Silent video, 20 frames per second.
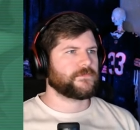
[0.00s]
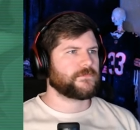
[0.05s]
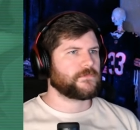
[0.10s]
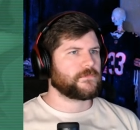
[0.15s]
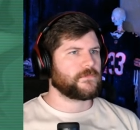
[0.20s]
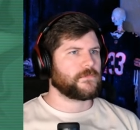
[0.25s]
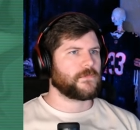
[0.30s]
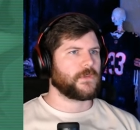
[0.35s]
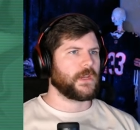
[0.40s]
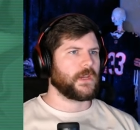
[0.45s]

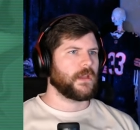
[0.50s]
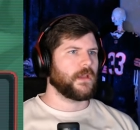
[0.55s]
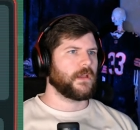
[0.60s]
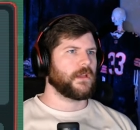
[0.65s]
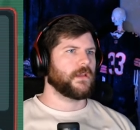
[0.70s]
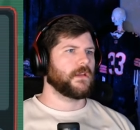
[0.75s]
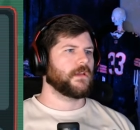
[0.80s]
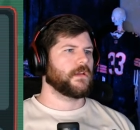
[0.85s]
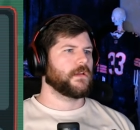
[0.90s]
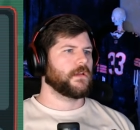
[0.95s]

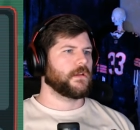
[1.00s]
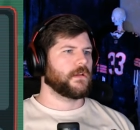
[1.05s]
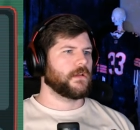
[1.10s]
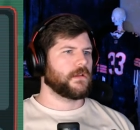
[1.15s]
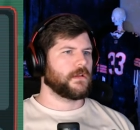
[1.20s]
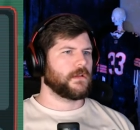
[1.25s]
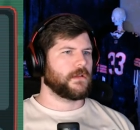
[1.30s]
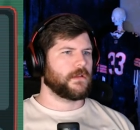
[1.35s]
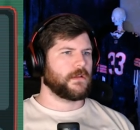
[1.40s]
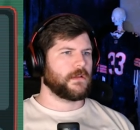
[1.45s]

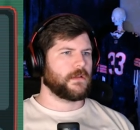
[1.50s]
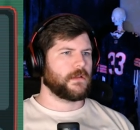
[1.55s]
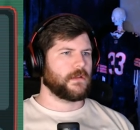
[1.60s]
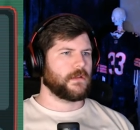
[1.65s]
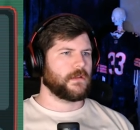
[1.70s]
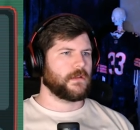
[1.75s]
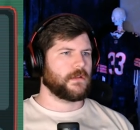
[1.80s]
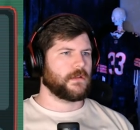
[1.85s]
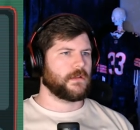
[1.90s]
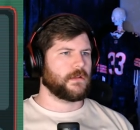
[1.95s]

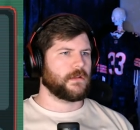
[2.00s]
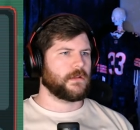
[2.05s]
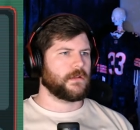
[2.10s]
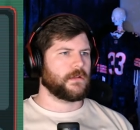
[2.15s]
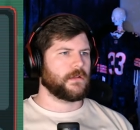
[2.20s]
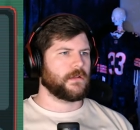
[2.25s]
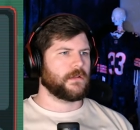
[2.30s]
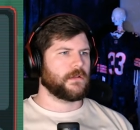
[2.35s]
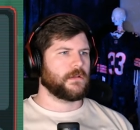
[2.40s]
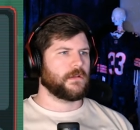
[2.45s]

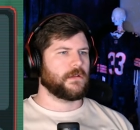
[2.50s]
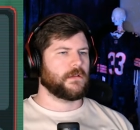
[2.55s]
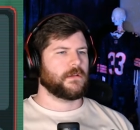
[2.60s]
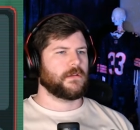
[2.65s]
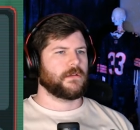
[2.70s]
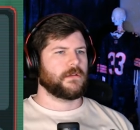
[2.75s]
Nobody speaks.